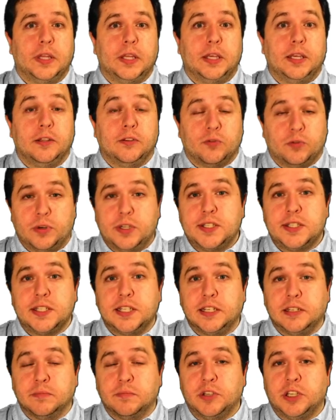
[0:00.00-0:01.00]

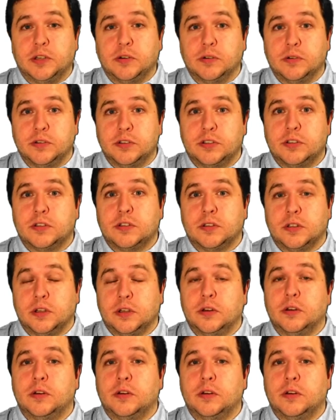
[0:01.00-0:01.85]
interesting because